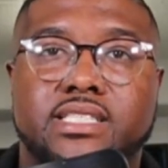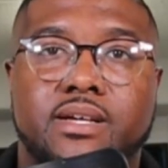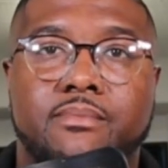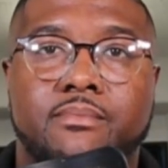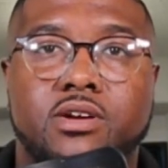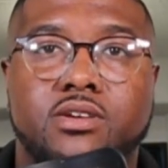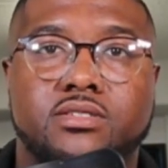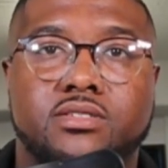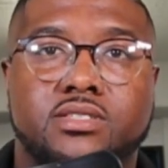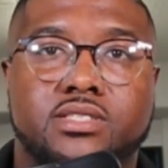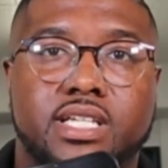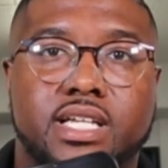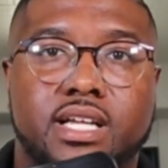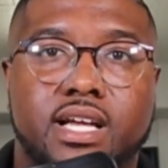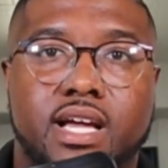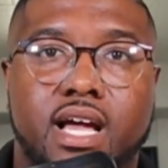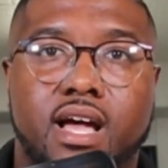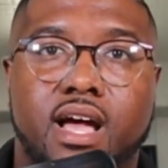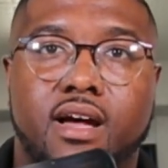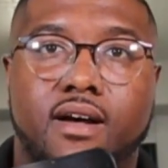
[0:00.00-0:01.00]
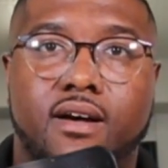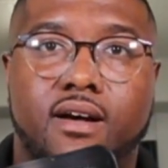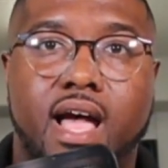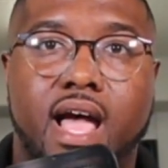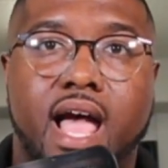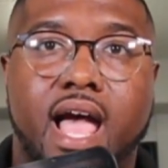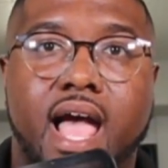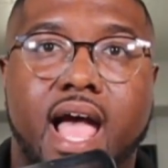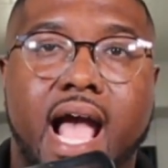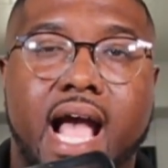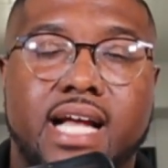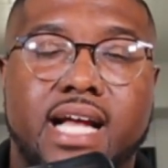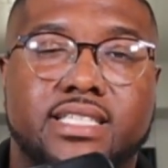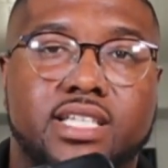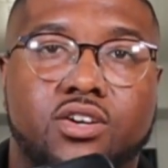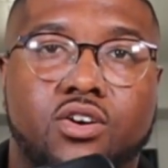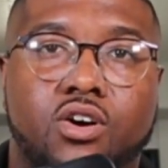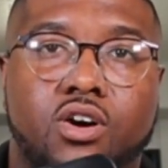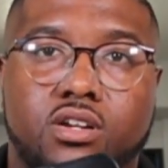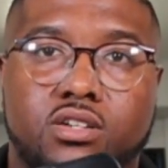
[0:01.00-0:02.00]
emergency actually
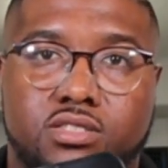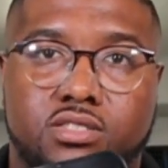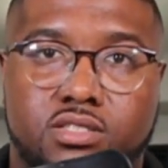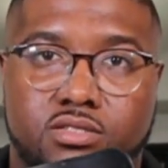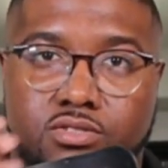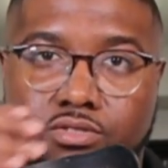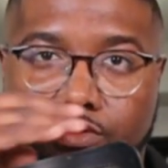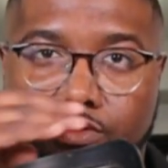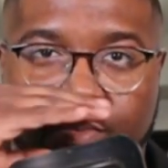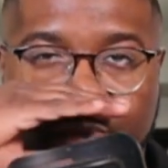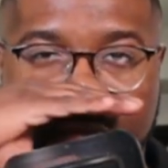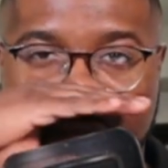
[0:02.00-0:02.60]
cost you?